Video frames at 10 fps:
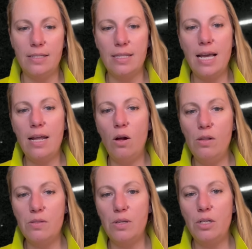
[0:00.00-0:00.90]
and that
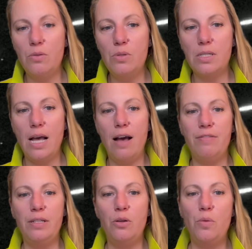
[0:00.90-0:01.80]
also includes
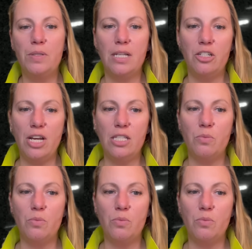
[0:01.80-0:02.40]
Avi Loeb, suggest